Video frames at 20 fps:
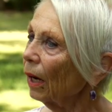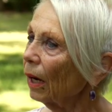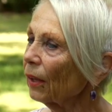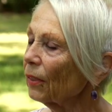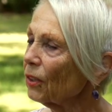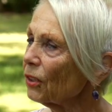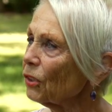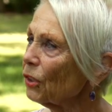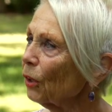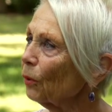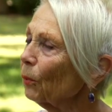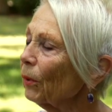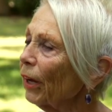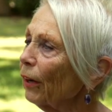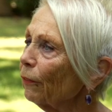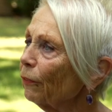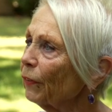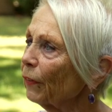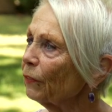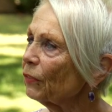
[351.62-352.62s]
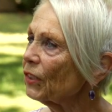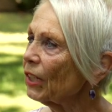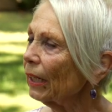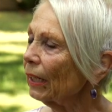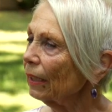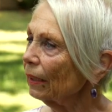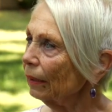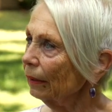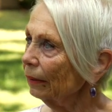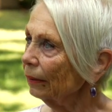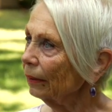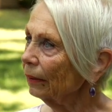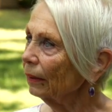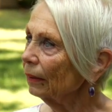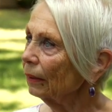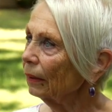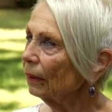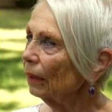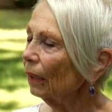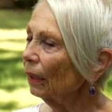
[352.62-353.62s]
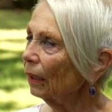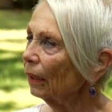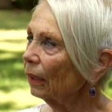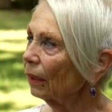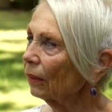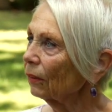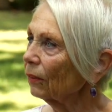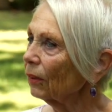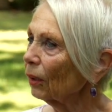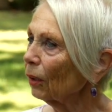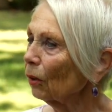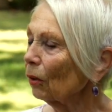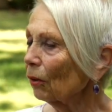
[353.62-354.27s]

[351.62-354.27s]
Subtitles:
This year we have 15. They're